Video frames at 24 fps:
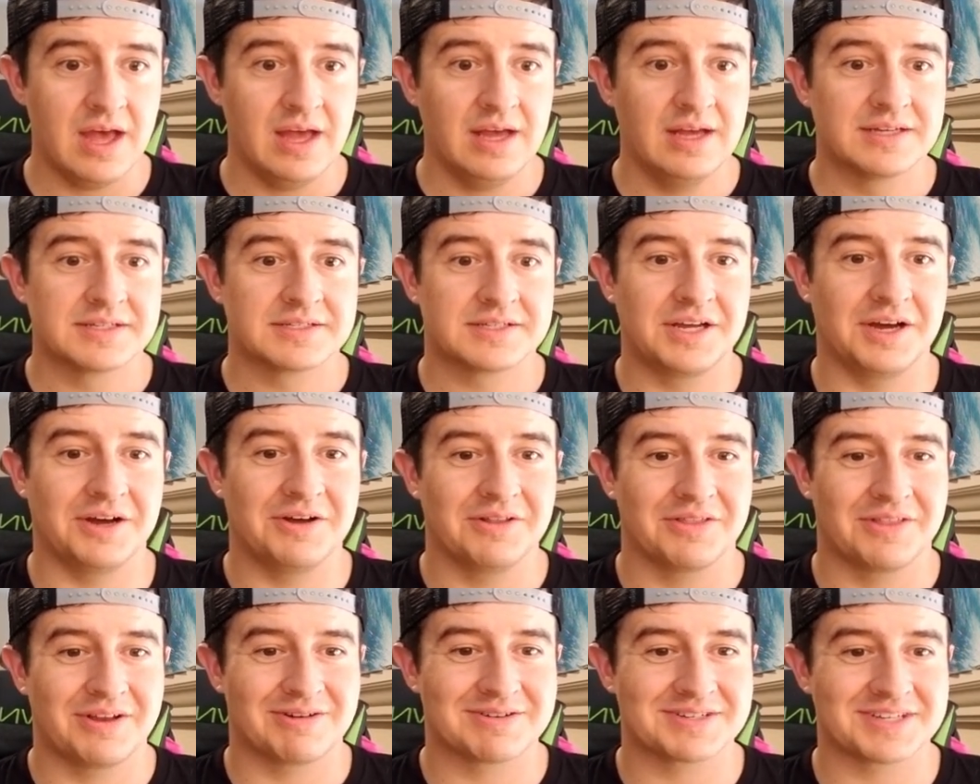So
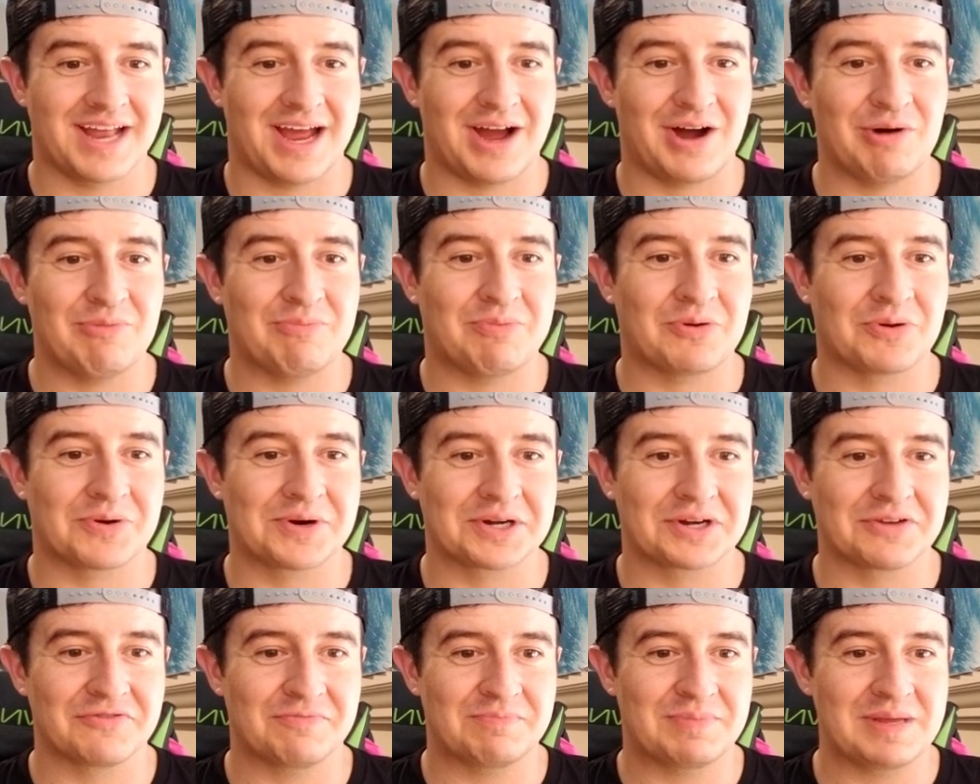there was an
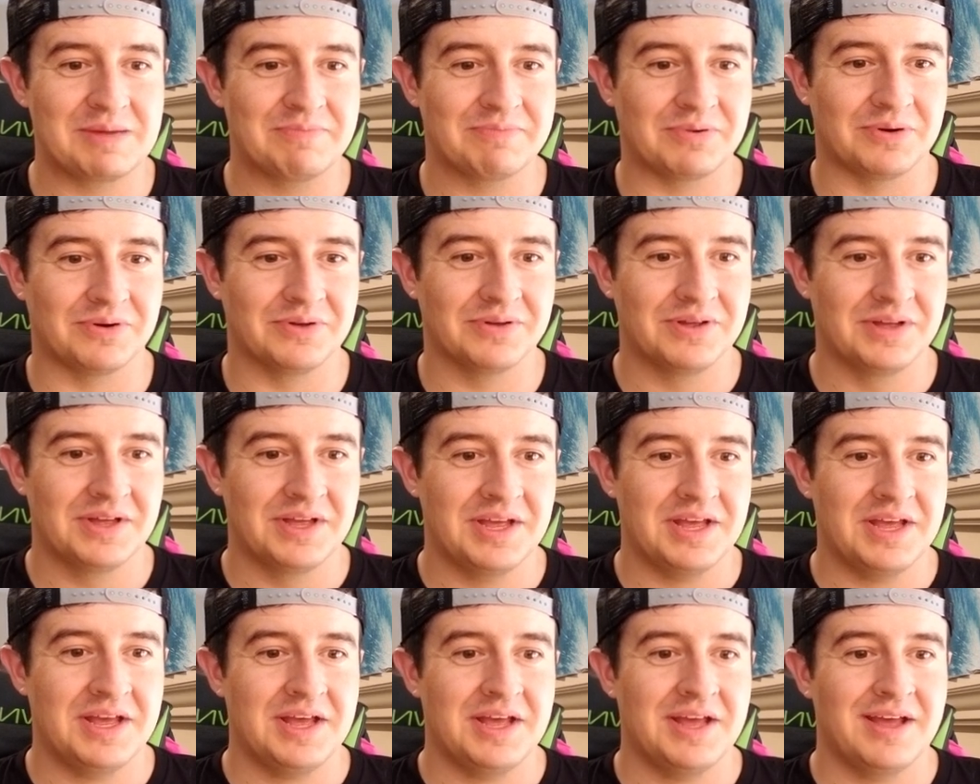outpouring of people
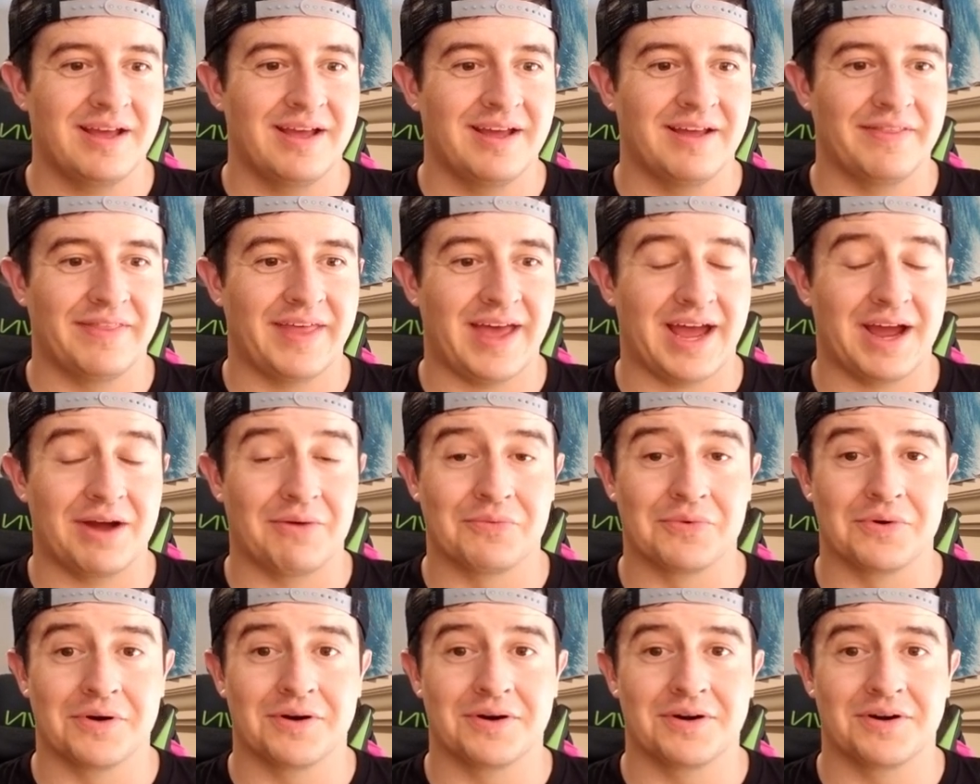
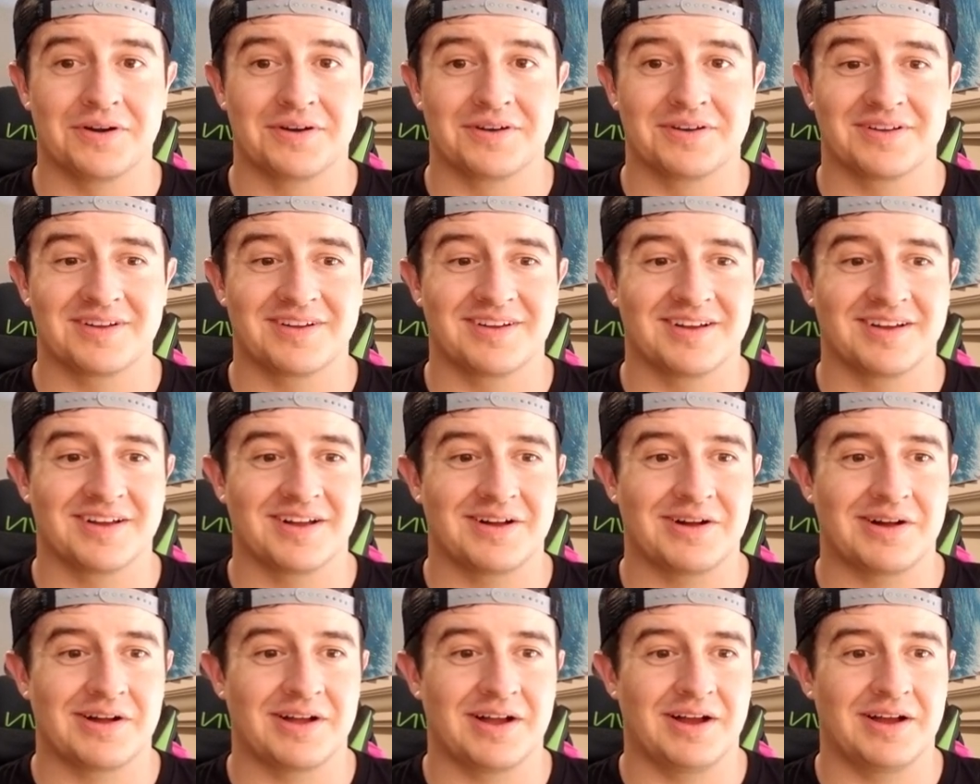that were,
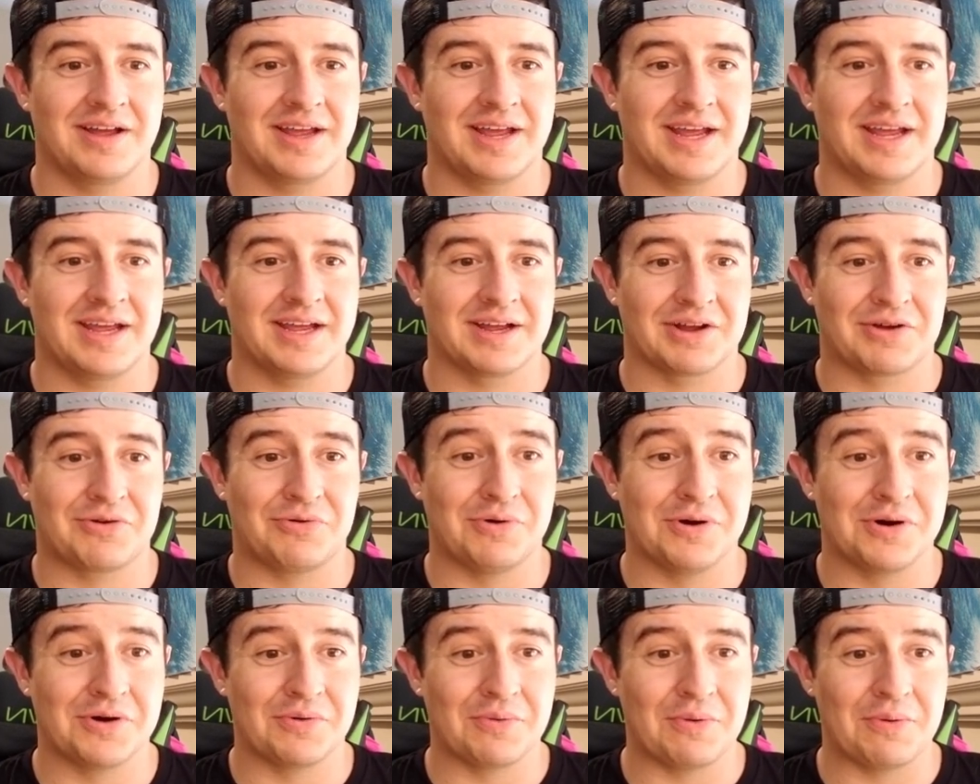
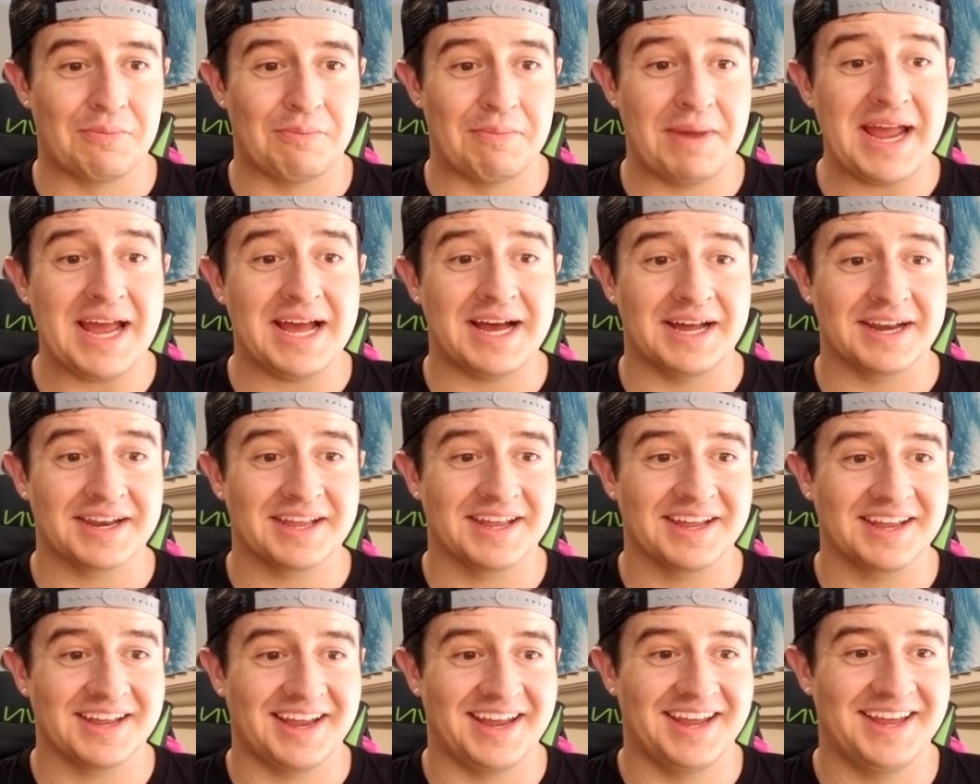quote, mad
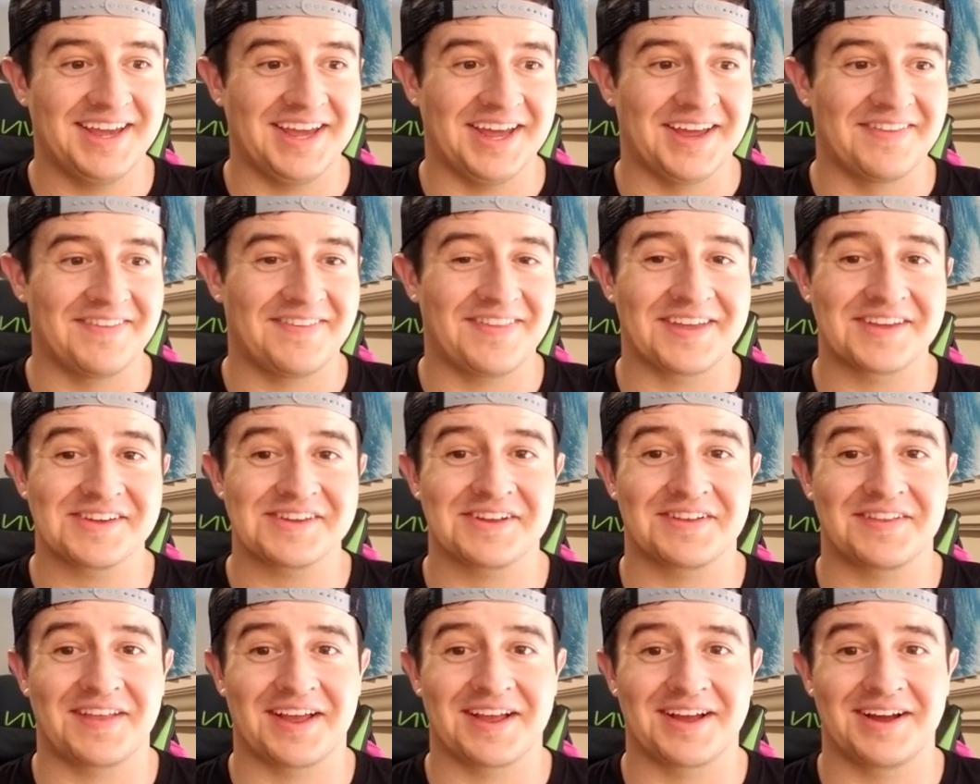and
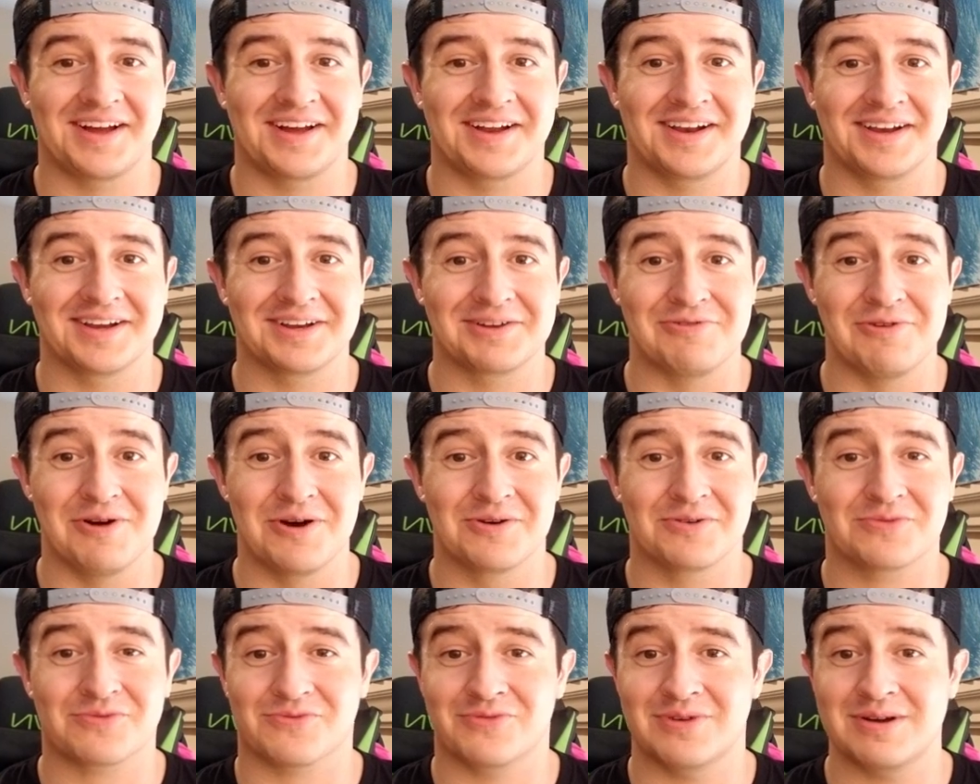thinking they got,
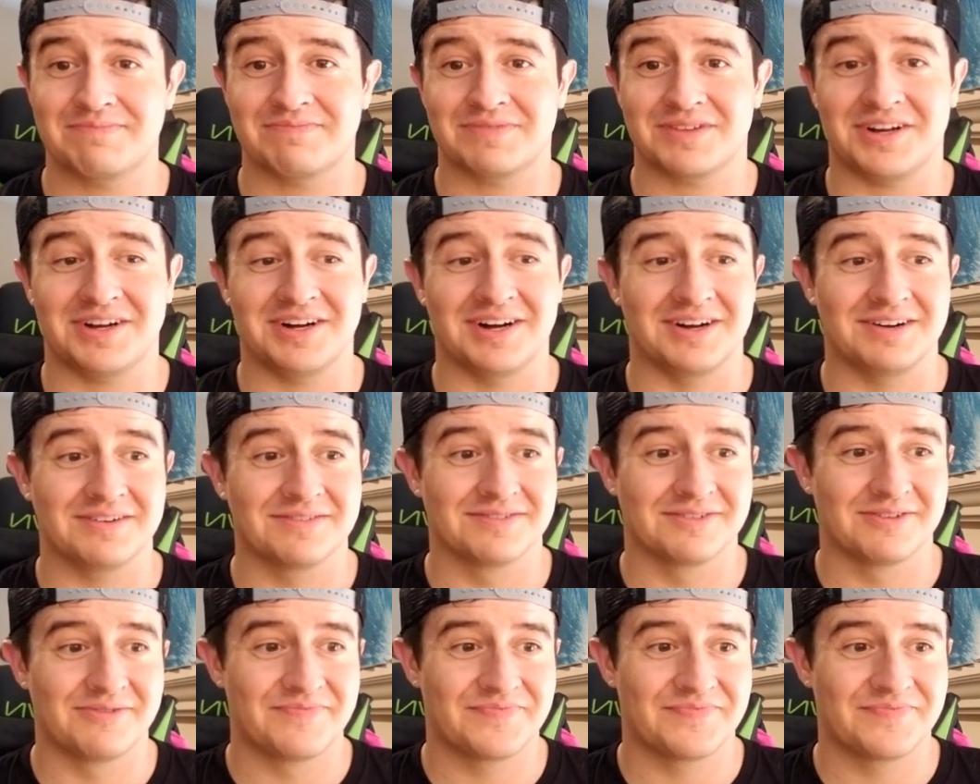unquote, ripped off.